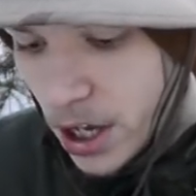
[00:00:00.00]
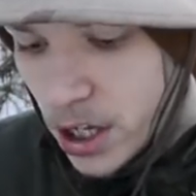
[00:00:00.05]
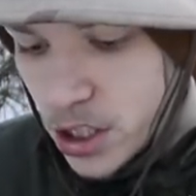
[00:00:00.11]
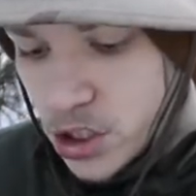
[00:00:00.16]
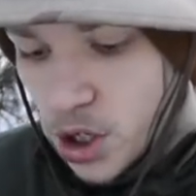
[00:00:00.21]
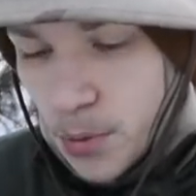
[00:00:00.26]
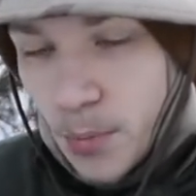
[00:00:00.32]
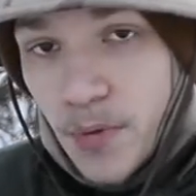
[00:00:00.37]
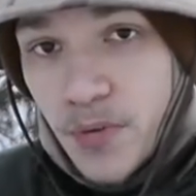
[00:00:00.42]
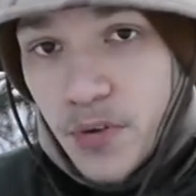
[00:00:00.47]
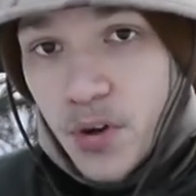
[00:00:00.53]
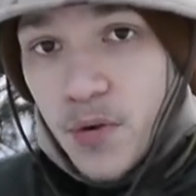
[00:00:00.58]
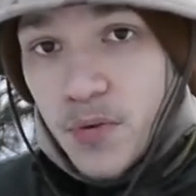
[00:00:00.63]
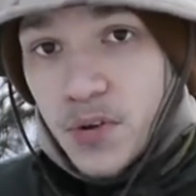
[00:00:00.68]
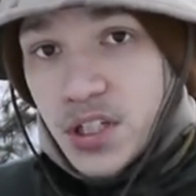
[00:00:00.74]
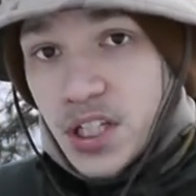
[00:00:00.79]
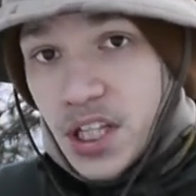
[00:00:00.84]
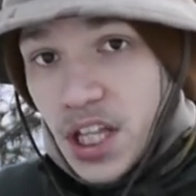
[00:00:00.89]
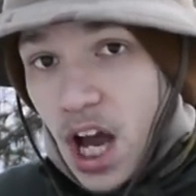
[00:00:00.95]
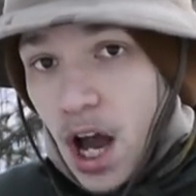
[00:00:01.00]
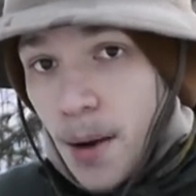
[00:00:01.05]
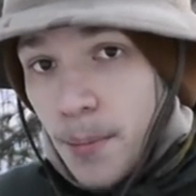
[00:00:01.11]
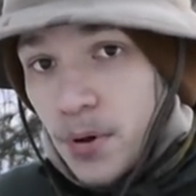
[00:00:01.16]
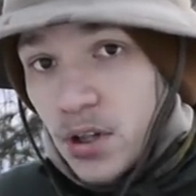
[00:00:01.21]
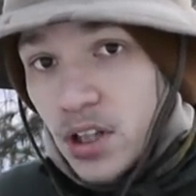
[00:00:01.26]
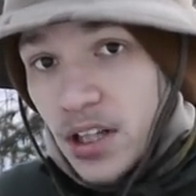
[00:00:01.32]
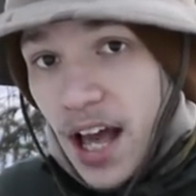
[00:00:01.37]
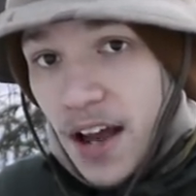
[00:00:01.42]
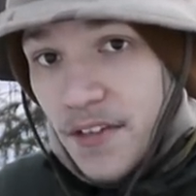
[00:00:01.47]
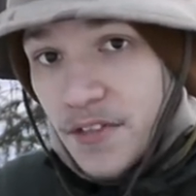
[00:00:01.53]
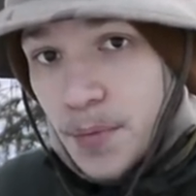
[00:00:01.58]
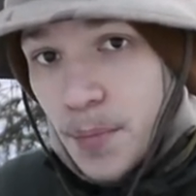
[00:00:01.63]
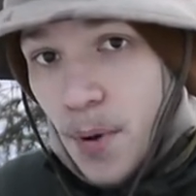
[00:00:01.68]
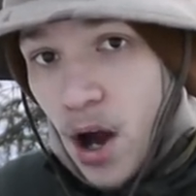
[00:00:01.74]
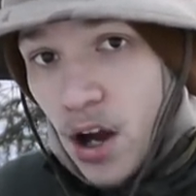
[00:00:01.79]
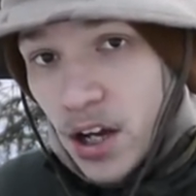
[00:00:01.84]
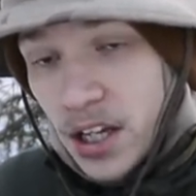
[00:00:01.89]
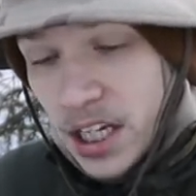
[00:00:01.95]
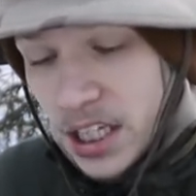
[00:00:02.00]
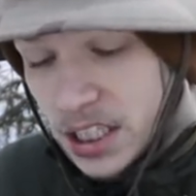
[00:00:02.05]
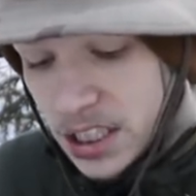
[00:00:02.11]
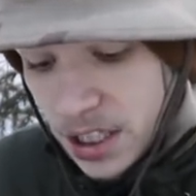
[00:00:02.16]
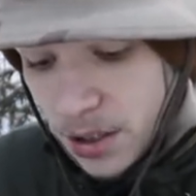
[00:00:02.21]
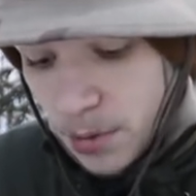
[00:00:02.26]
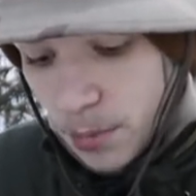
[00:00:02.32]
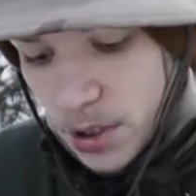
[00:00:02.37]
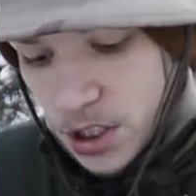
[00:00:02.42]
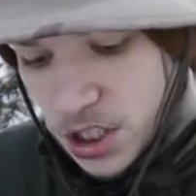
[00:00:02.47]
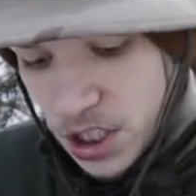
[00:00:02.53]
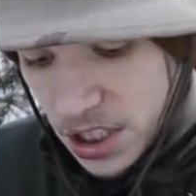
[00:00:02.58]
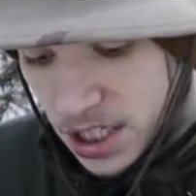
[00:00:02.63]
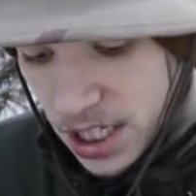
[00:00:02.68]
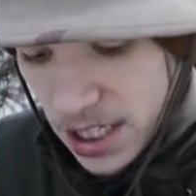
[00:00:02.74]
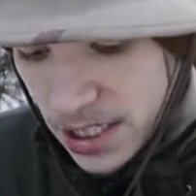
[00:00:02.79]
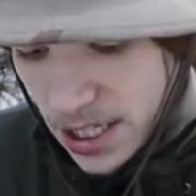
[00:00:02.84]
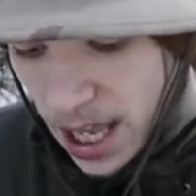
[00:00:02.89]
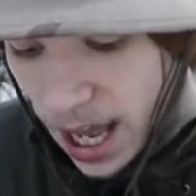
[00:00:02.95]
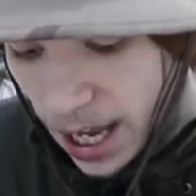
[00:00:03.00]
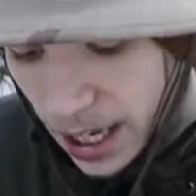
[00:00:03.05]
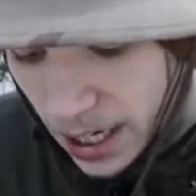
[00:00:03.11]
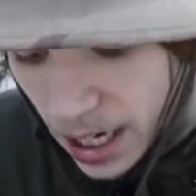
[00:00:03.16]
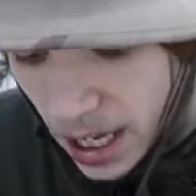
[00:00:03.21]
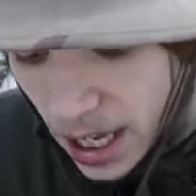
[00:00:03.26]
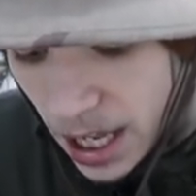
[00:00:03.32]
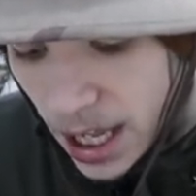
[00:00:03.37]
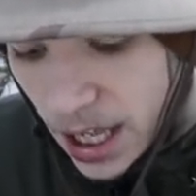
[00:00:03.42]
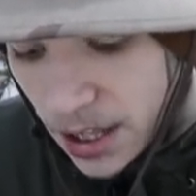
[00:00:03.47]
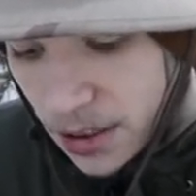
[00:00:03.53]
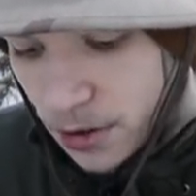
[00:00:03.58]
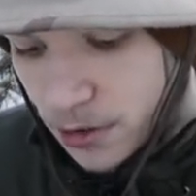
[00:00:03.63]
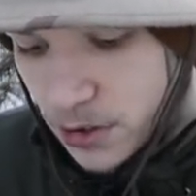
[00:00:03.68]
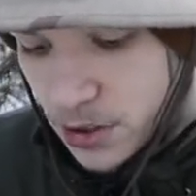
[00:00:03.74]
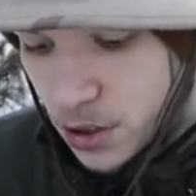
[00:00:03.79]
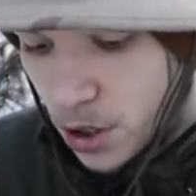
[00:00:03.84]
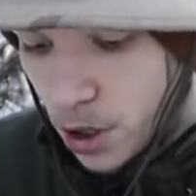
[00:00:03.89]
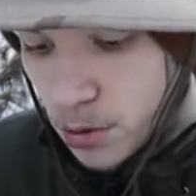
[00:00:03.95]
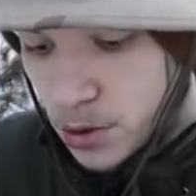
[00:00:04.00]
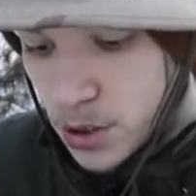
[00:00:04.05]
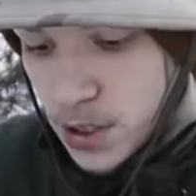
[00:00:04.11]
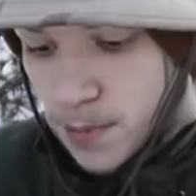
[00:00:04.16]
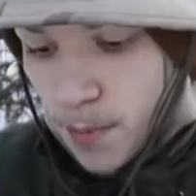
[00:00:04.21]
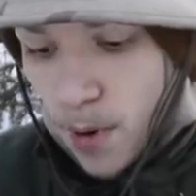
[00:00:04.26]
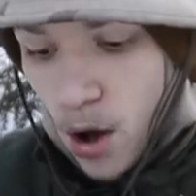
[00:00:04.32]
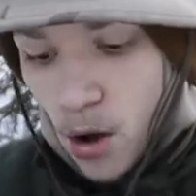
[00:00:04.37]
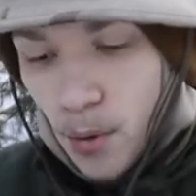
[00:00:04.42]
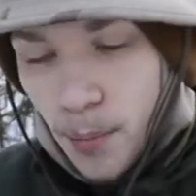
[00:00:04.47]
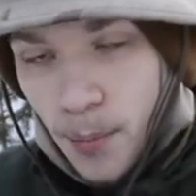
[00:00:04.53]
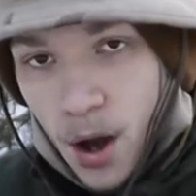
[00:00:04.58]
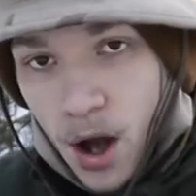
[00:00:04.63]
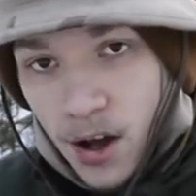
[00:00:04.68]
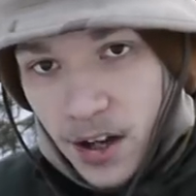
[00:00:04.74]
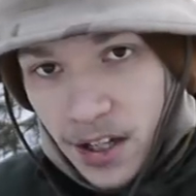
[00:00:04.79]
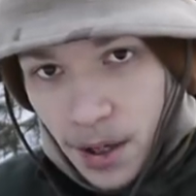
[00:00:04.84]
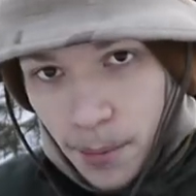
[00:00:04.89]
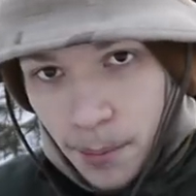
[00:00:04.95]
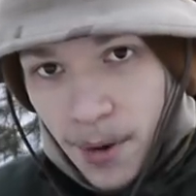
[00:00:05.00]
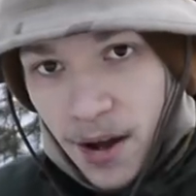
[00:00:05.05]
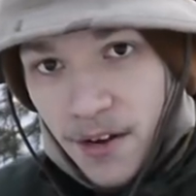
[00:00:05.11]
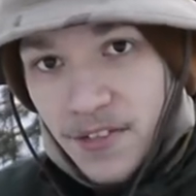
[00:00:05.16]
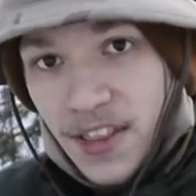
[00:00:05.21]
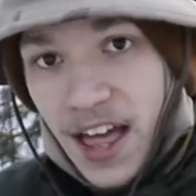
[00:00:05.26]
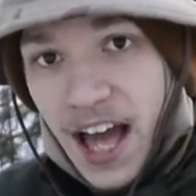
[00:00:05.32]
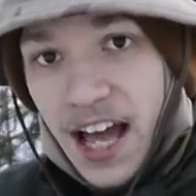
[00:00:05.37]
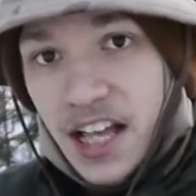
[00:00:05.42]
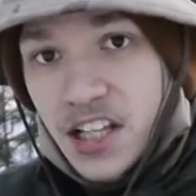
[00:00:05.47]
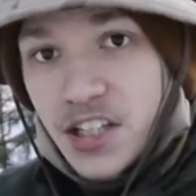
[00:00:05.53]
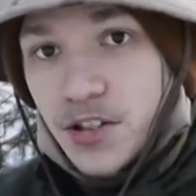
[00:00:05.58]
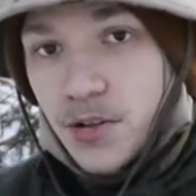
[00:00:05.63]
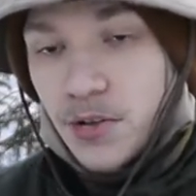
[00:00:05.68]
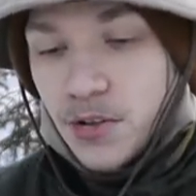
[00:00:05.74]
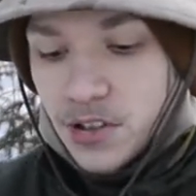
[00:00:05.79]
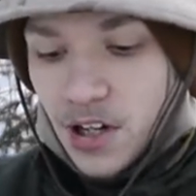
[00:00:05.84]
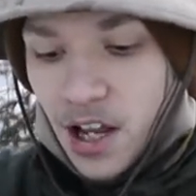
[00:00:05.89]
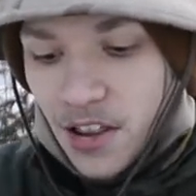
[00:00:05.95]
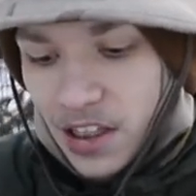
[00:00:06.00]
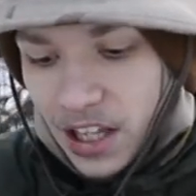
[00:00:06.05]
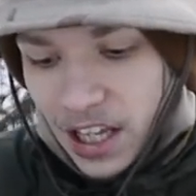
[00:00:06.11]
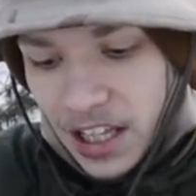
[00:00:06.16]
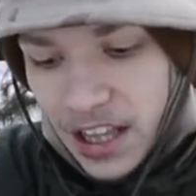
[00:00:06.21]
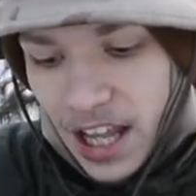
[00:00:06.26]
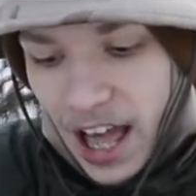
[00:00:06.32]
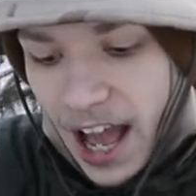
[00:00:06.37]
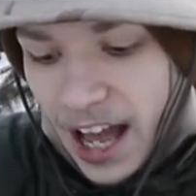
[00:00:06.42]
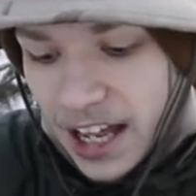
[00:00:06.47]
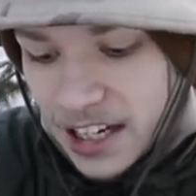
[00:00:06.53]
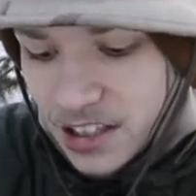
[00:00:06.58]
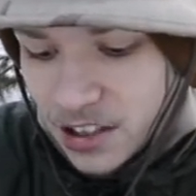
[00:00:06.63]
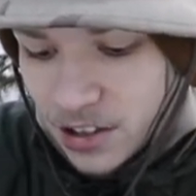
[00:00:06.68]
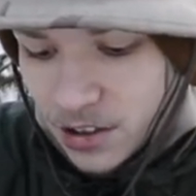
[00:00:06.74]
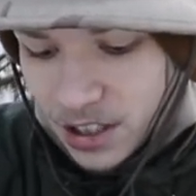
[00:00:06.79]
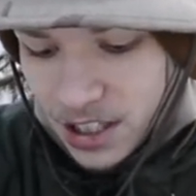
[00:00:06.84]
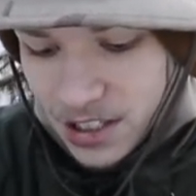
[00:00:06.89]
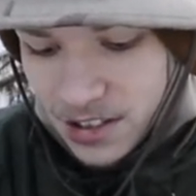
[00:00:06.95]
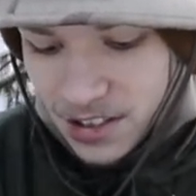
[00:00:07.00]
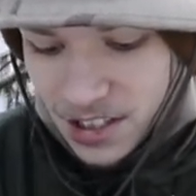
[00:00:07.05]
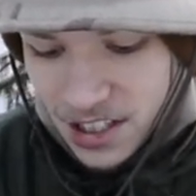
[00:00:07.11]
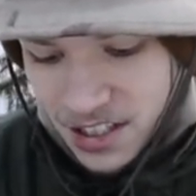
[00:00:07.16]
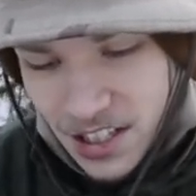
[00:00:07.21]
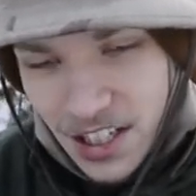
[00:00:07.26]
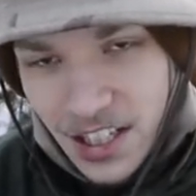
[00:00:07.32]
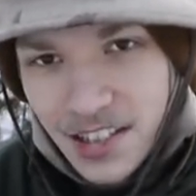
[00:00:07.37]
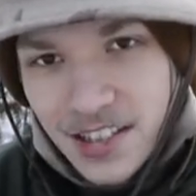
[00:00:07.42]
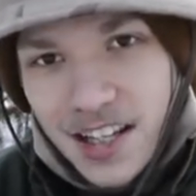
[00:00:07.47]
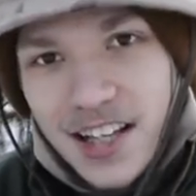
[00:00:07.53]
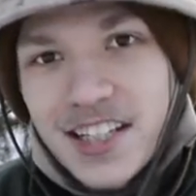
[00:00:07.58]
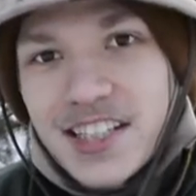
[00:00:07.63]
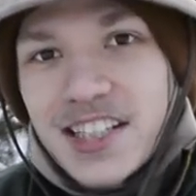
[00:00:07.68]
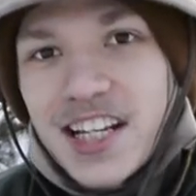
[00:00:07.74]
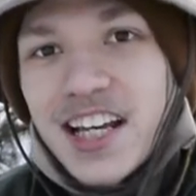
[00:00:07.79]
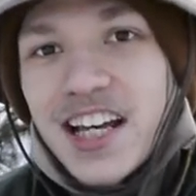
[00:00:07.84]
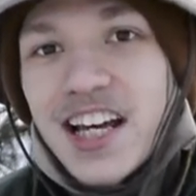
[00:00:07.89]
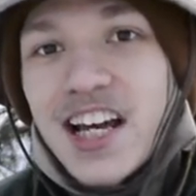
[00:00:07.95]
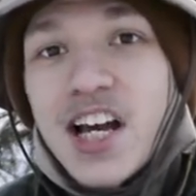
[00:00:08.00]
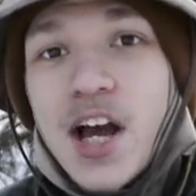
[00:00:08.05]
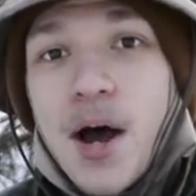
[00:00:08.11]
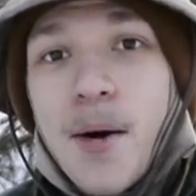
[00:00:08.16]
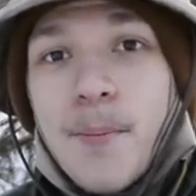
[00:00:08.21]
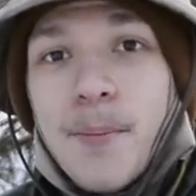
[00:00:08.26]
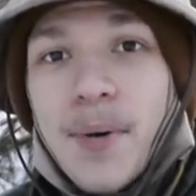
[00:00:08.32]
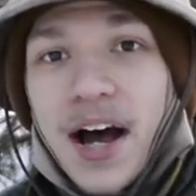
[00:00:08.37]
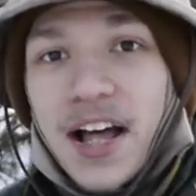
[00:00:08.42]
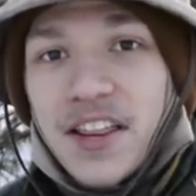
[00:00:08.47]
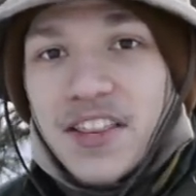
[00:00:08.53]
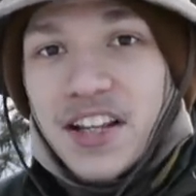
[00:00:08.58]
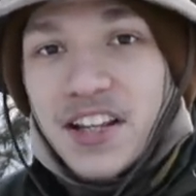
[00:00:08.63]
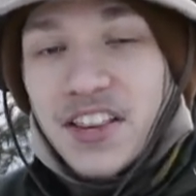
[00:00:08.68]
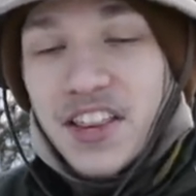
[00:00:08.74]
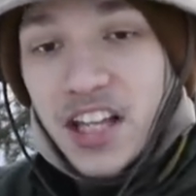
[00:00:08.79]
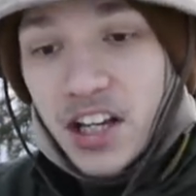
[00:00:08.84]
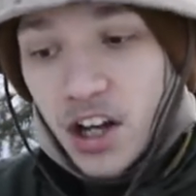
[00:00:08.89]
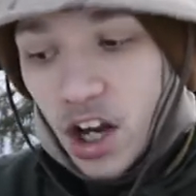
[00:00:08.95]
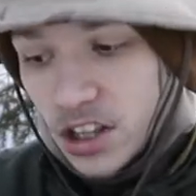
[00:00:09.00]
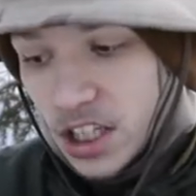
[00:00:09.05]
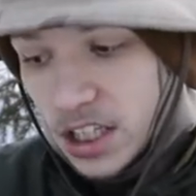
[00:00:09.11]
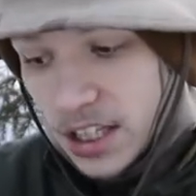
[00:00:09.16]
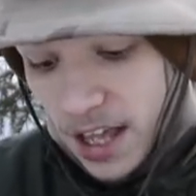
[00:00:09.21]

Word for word: So moving over to the upper left pocket, which is this side, there's no small pocket above that, so there's nothing in that because it doesn't exist. But the thing on the